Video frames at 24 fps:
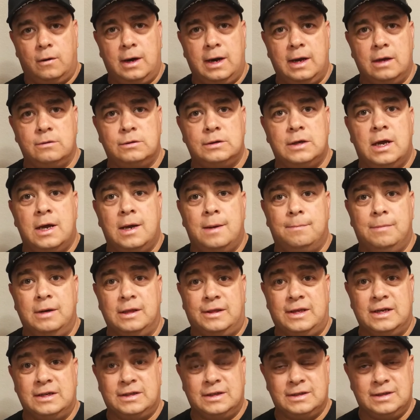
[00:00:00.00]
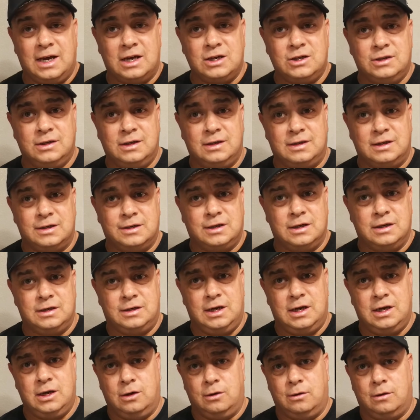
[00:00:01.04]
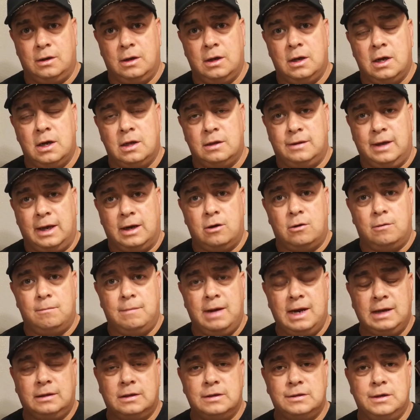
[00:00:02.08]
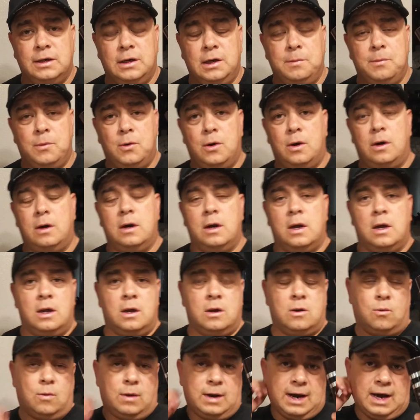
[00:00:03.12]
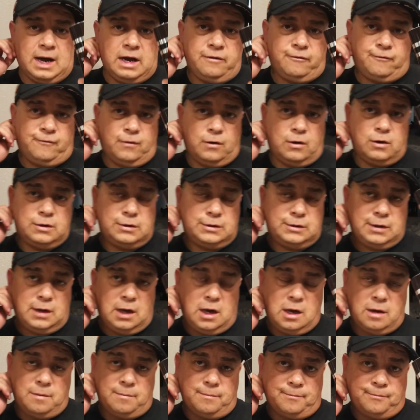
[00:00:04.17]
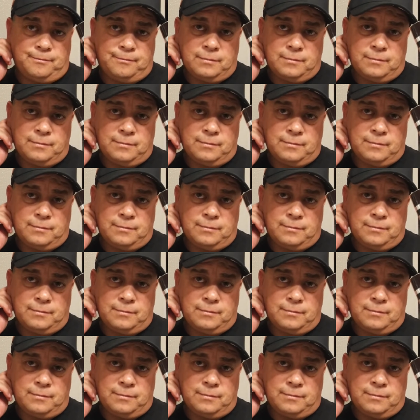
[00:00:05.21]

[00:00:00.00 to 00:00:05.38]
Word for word: ounce, but this is actually discontinued. They don't make this anymore. When I first got